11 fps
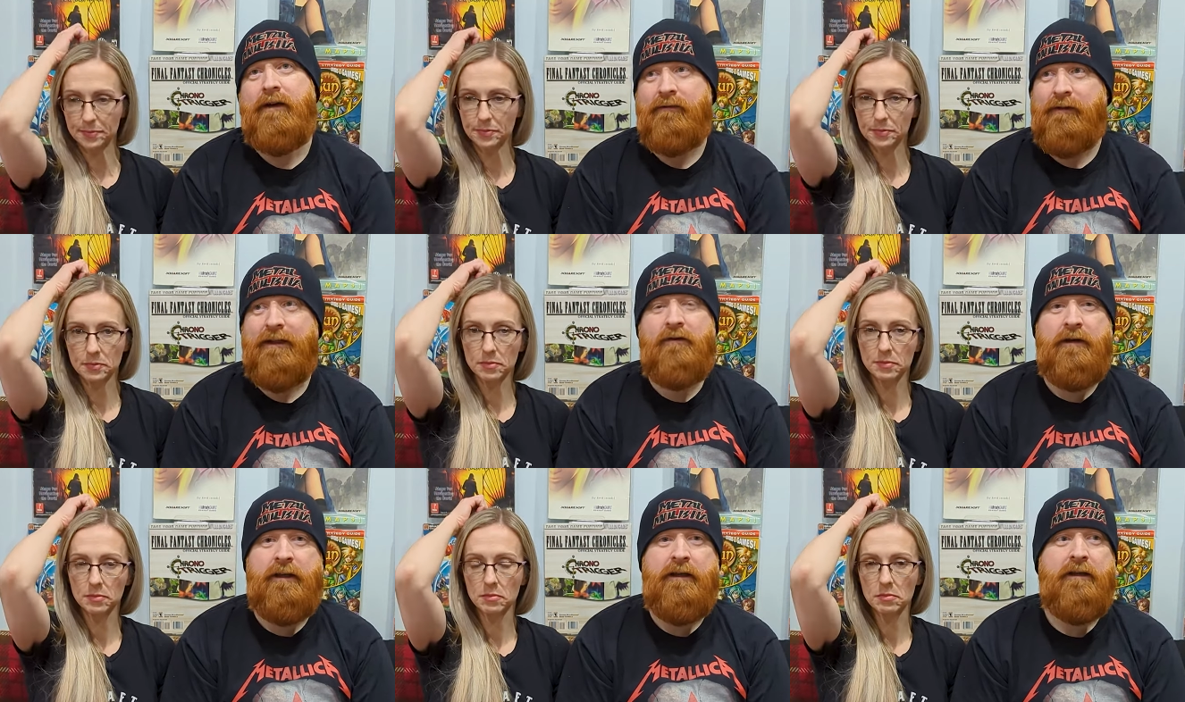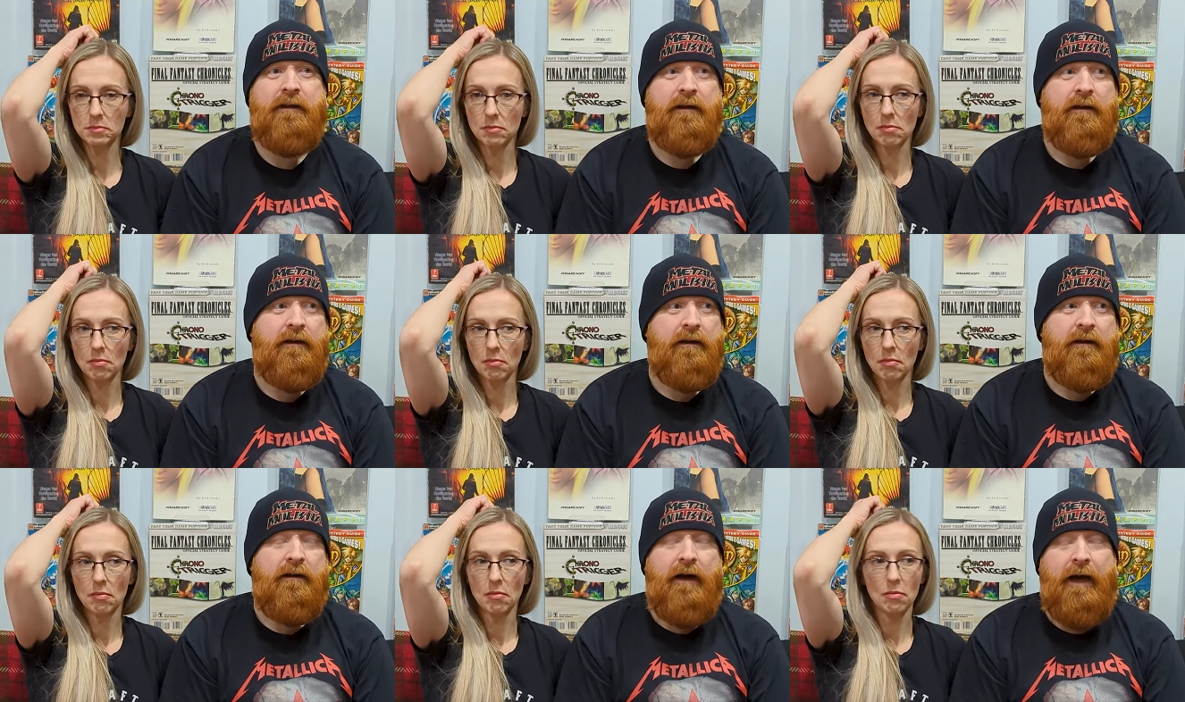Speaker 1: I've literally,
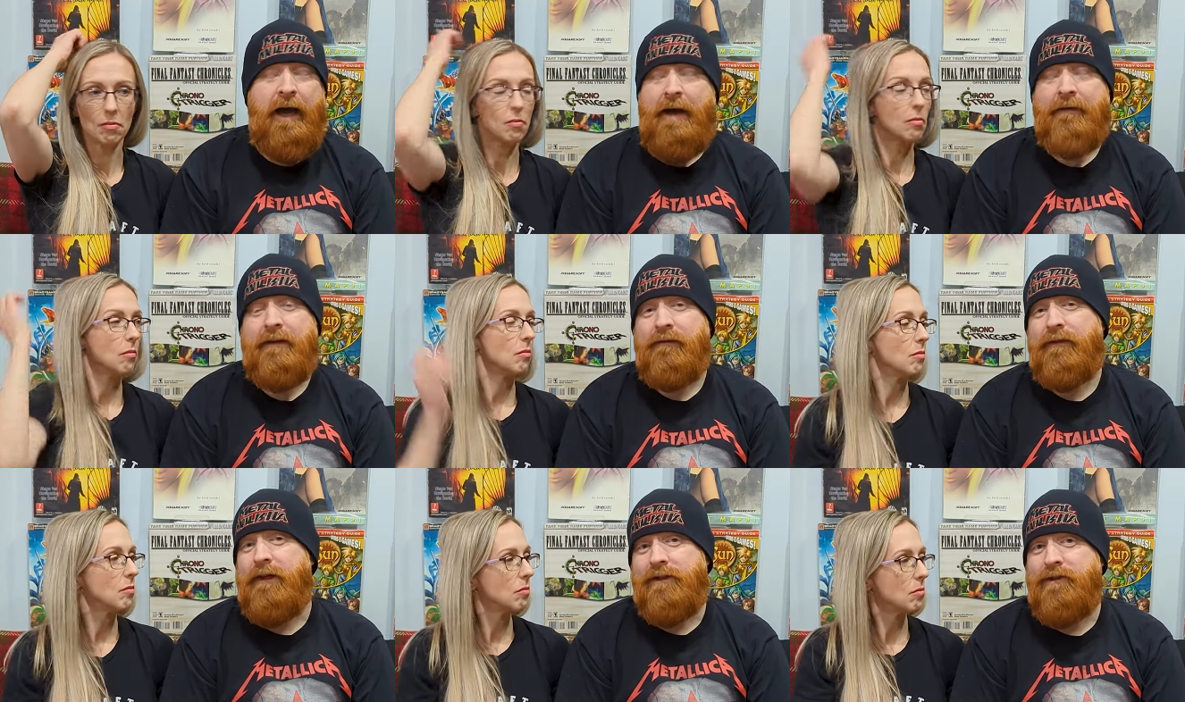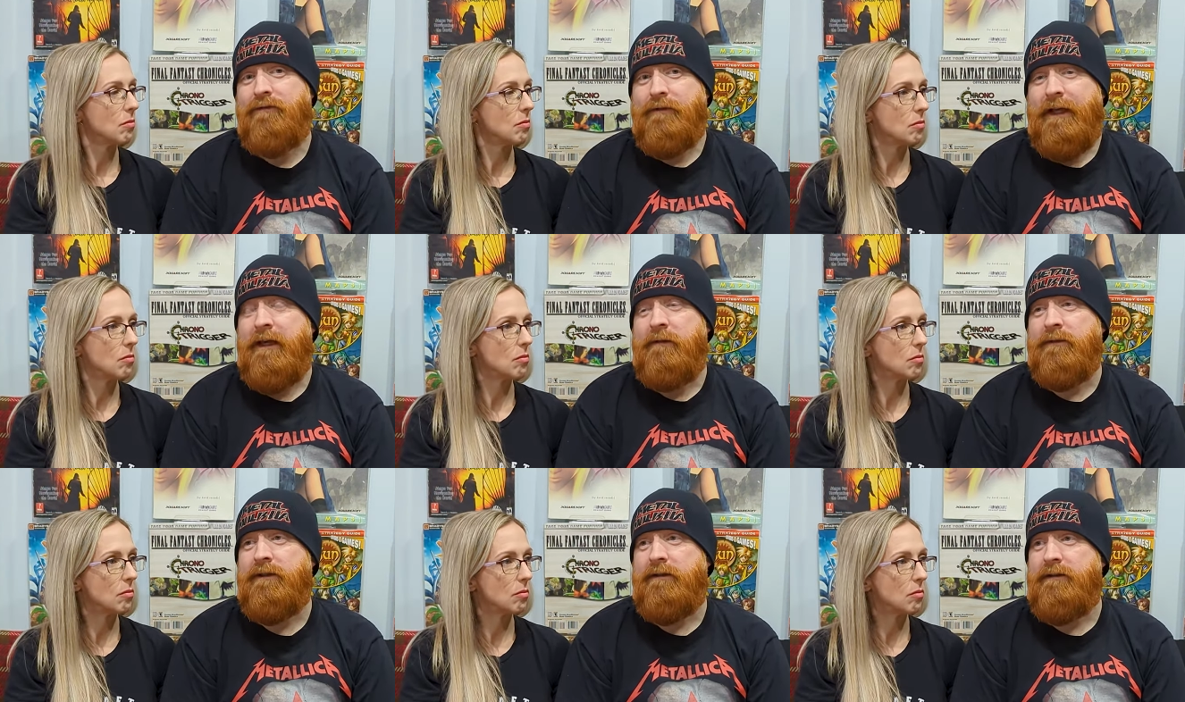I haven't even finished two
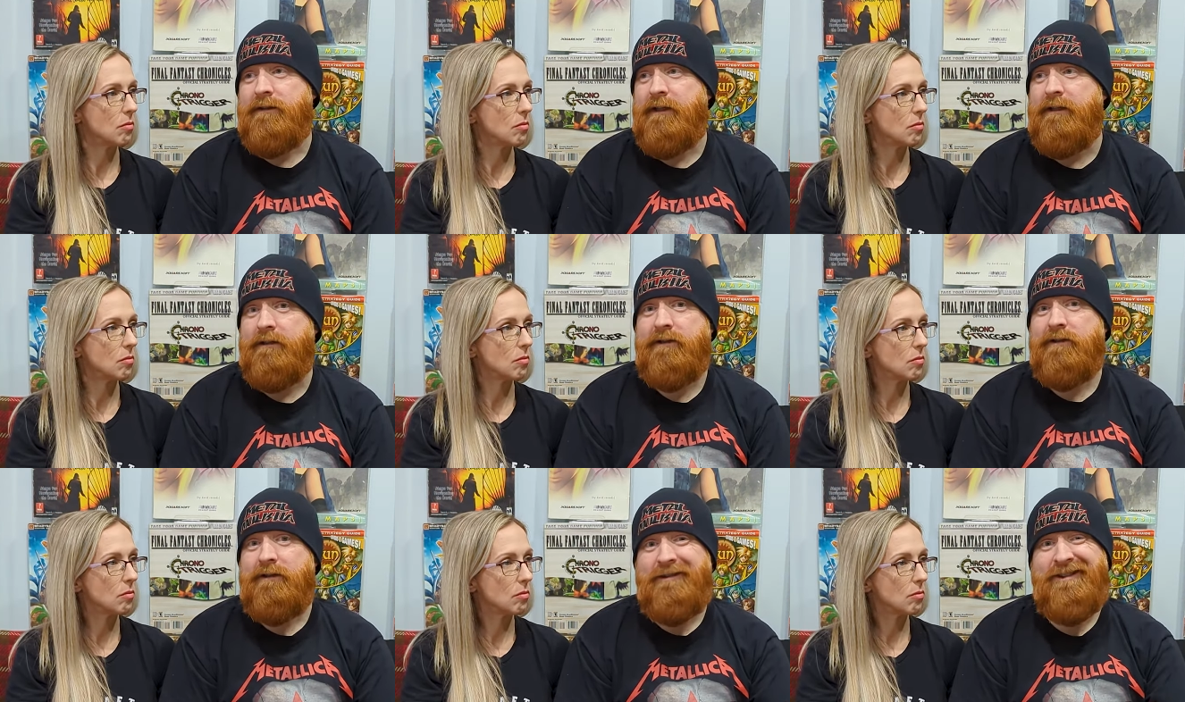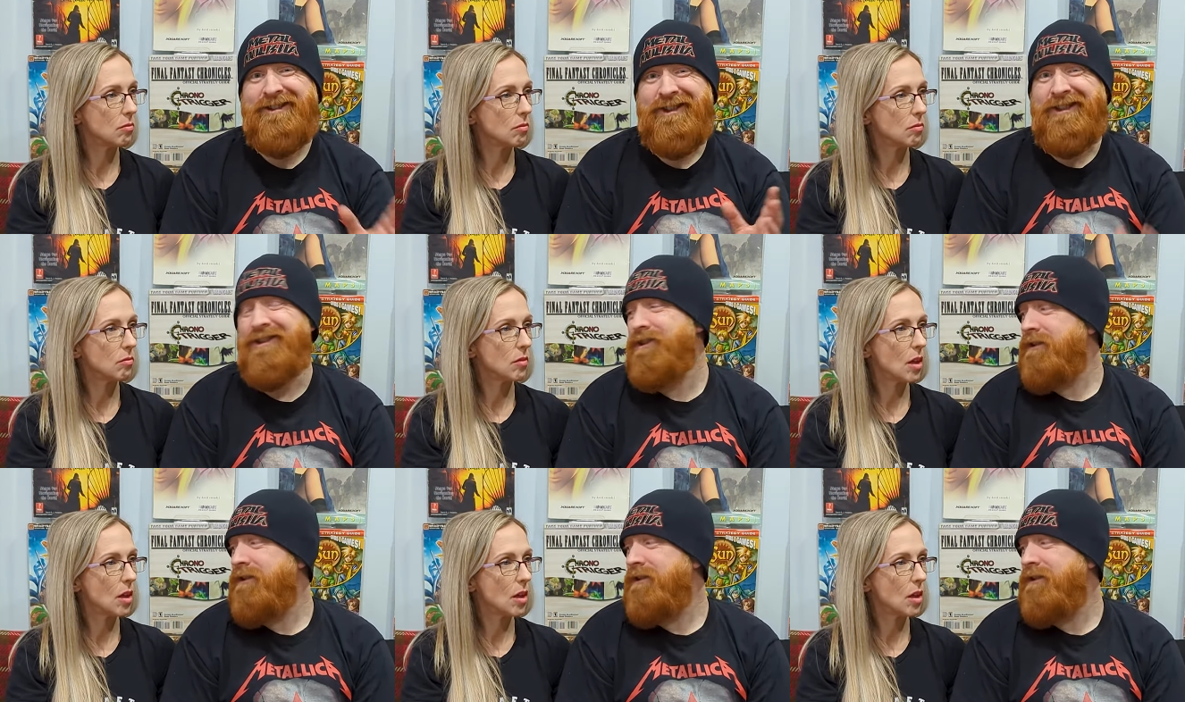games since Siege.